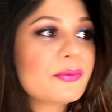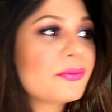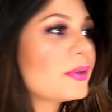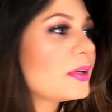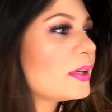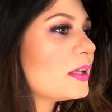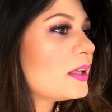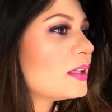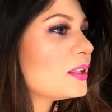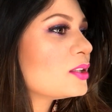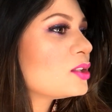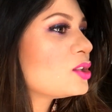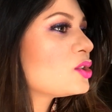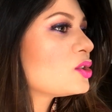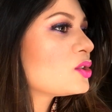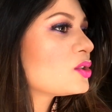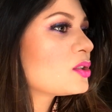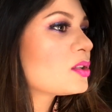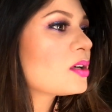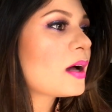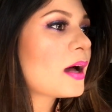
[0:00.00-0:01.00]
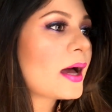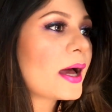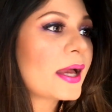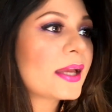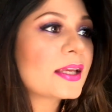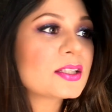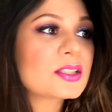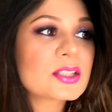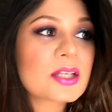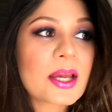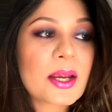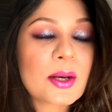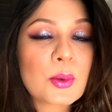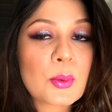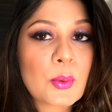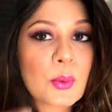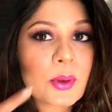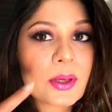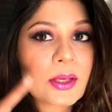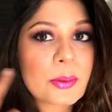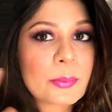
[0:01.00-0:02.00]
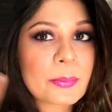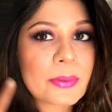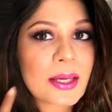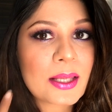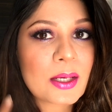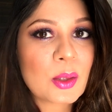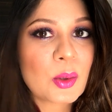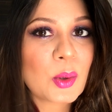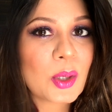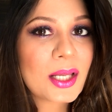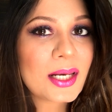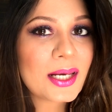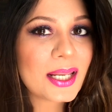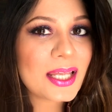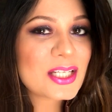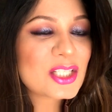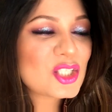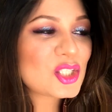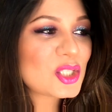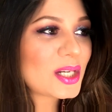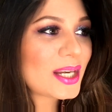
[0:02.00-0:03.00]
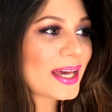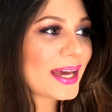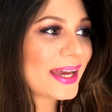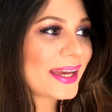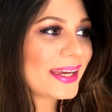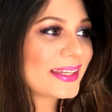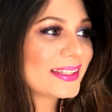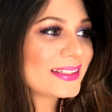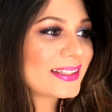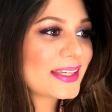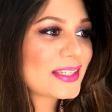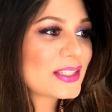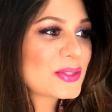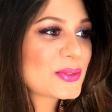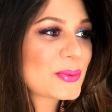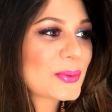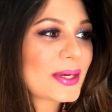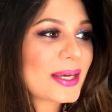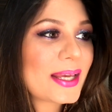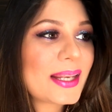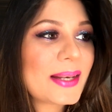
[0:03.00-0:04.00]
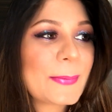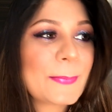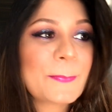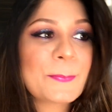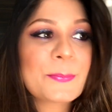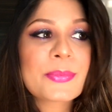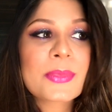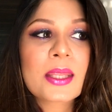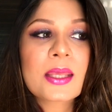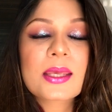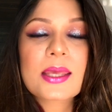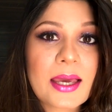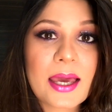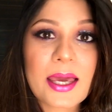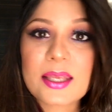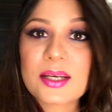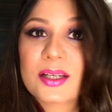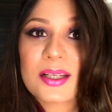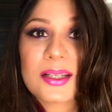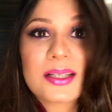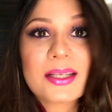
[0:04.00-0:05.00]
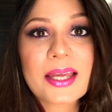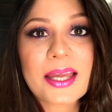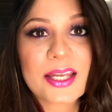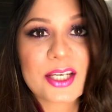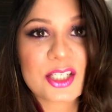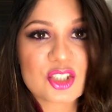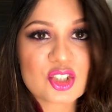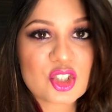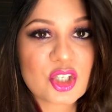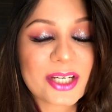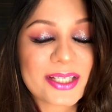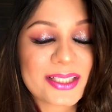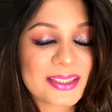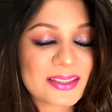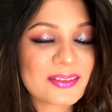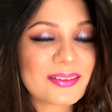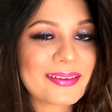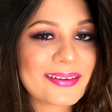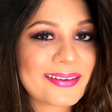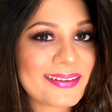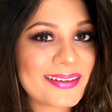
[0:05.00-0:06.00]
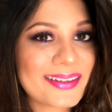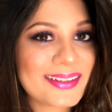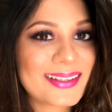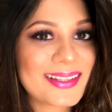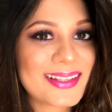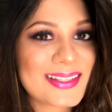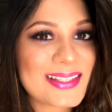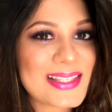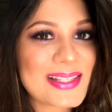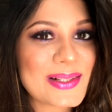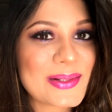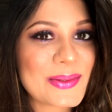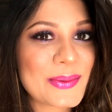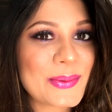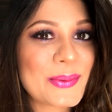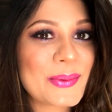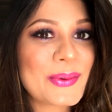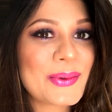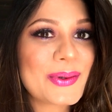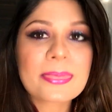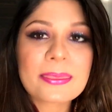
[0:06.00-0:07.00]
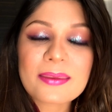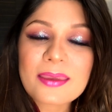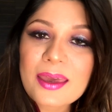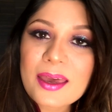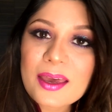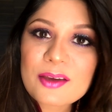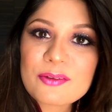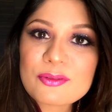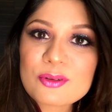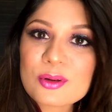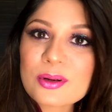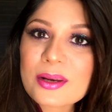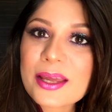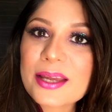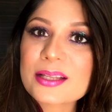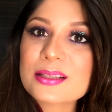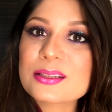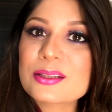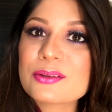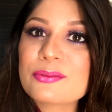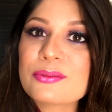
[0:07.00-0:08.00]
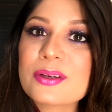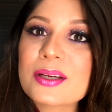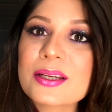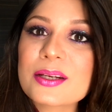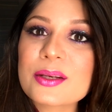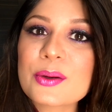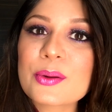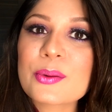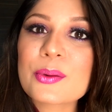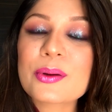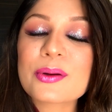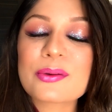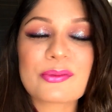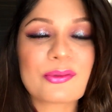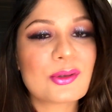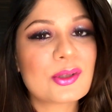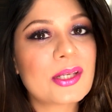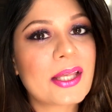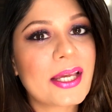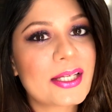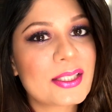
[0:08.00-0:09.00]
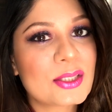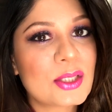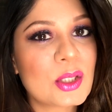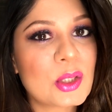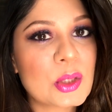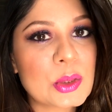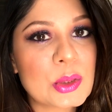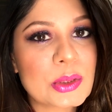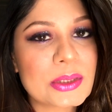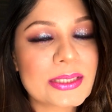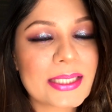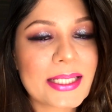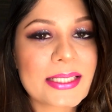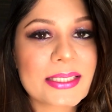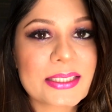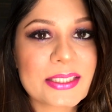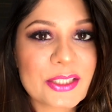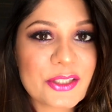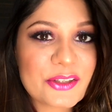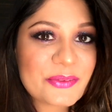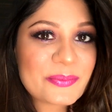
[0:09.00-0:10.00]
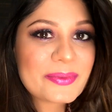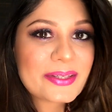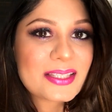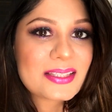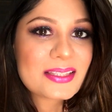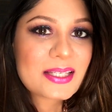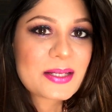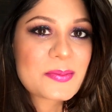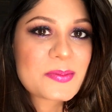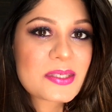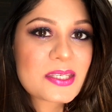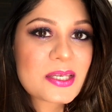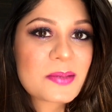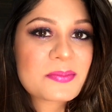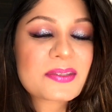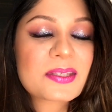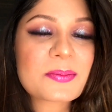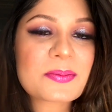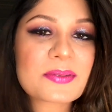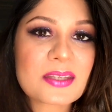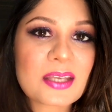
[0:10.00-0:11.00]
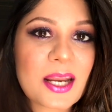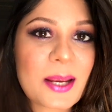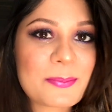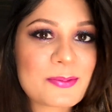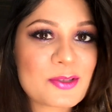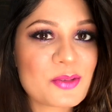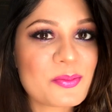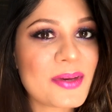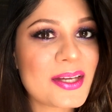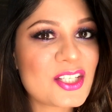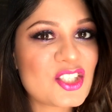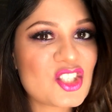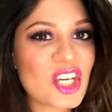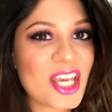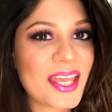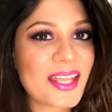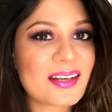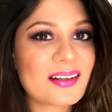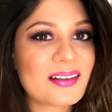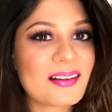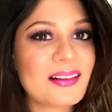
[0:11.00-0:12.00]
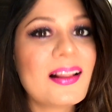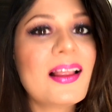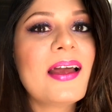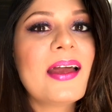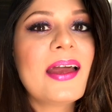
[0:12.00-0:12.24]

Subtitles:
finish eyeshadow in my lower lash line as well. I really enjoyed creating this look. Yeah, if you like the video, if you like the look, then give me a thumbs up, subscribe to my channel,